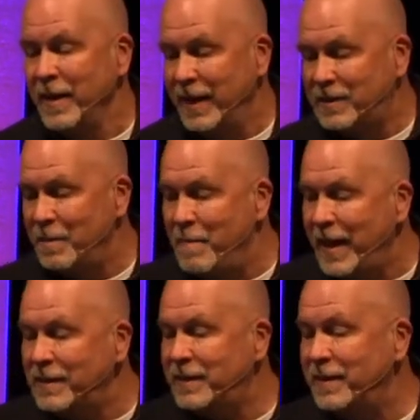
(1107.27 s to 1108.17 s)
It's
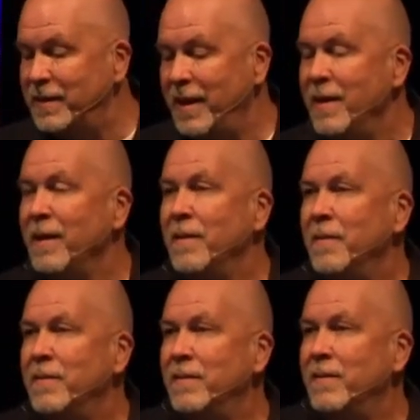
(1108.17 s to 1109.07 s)
amazing that
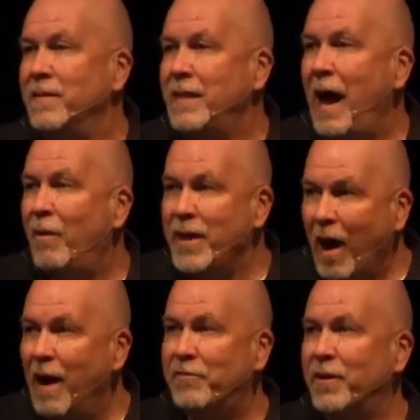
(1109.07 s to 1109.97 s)
how he
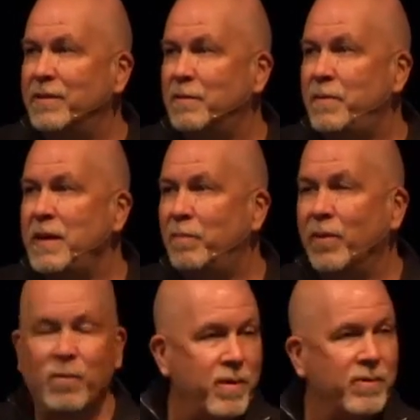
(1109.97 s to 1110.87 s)
offered it to people
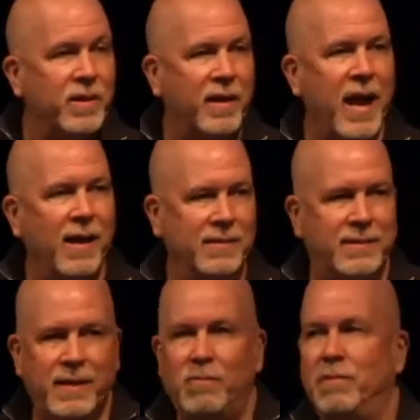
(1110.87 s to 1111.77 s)
that we would look at and
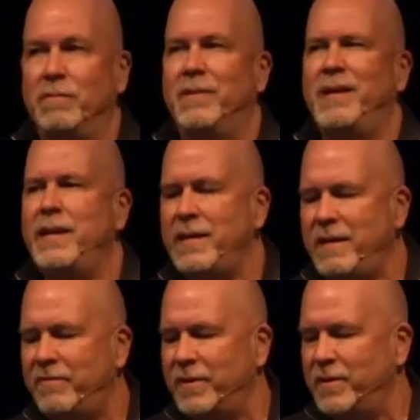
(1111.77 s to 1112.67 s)
say, well, well they didn't
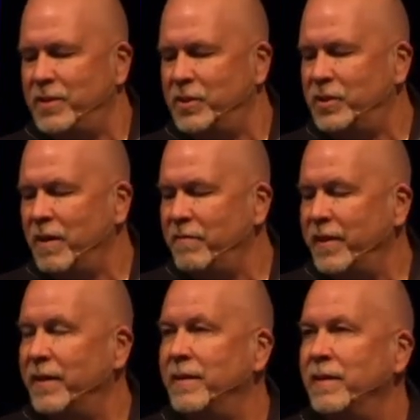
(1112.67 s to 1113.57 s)
even deserve it.